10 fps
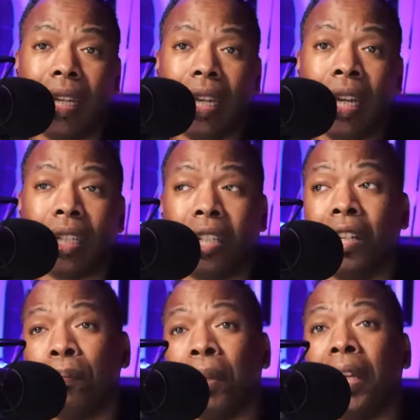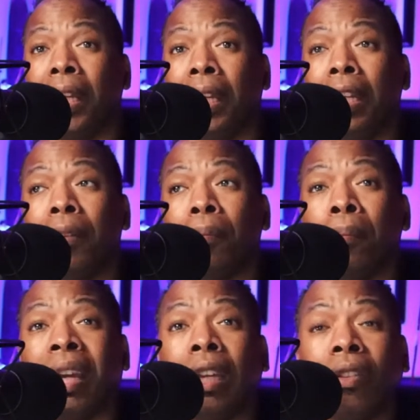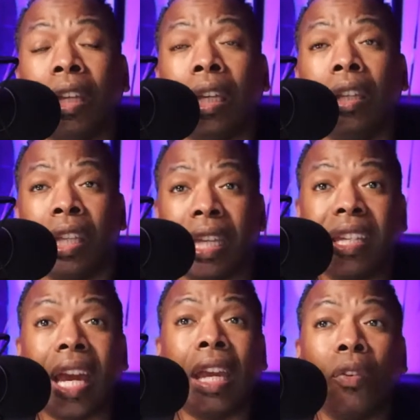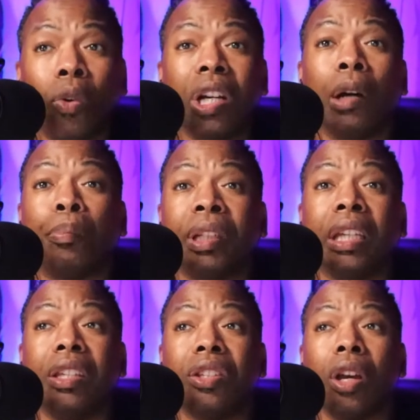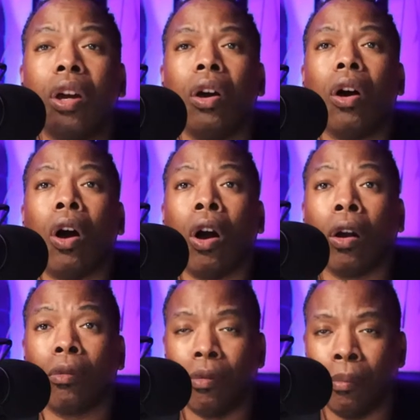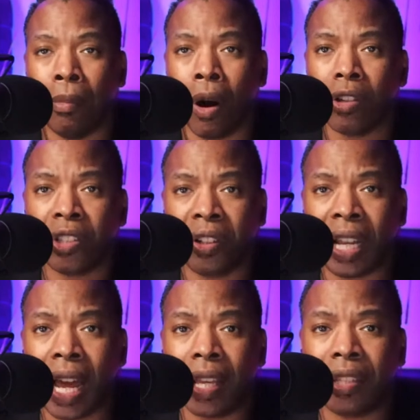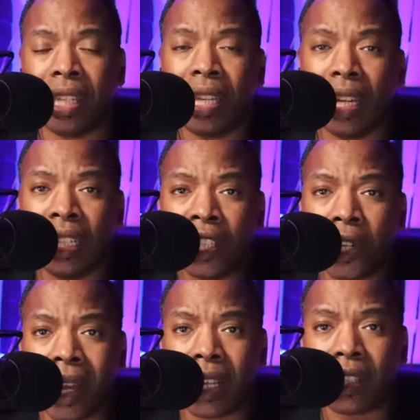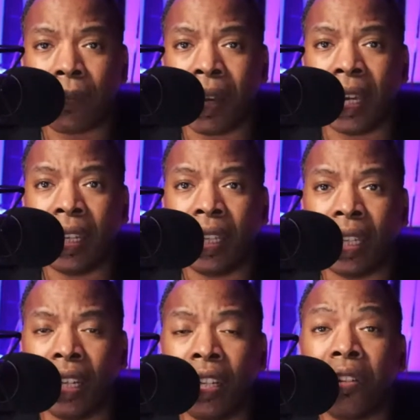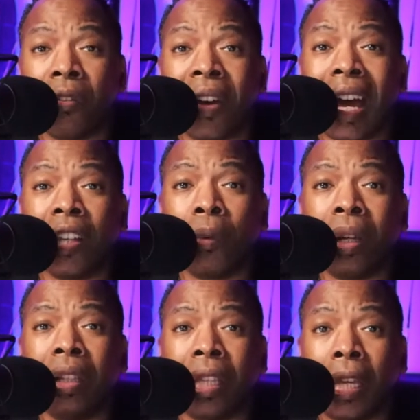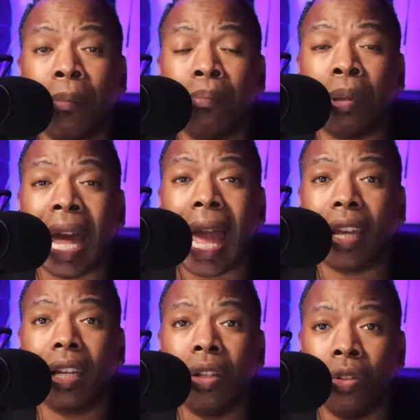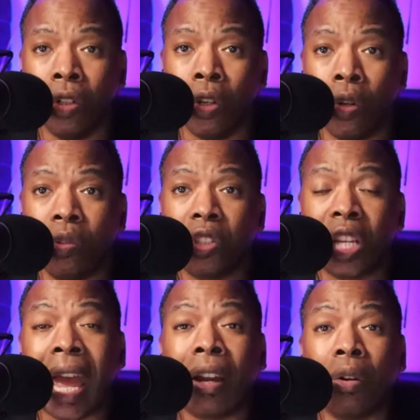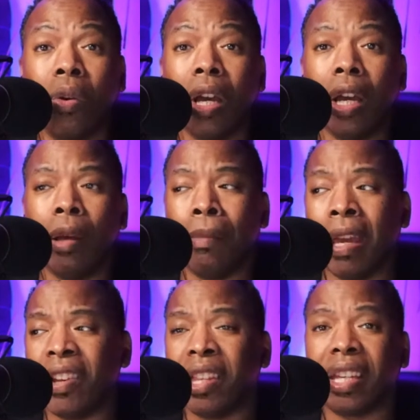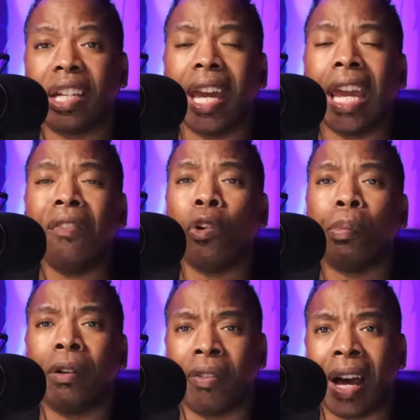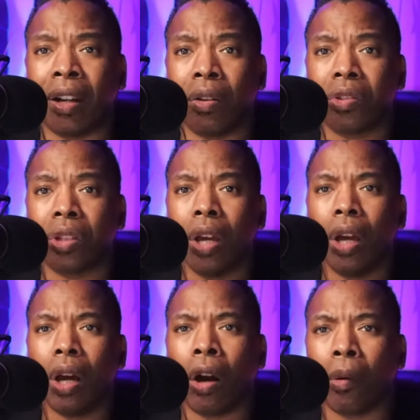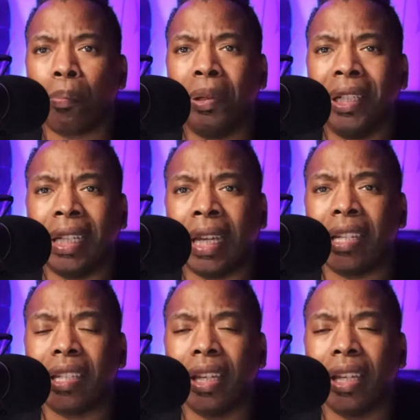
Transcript: It could be maybe the cable companies are marginalizing, underestimating, and undervaluing the black news channel. Maybe the cable providers are putting it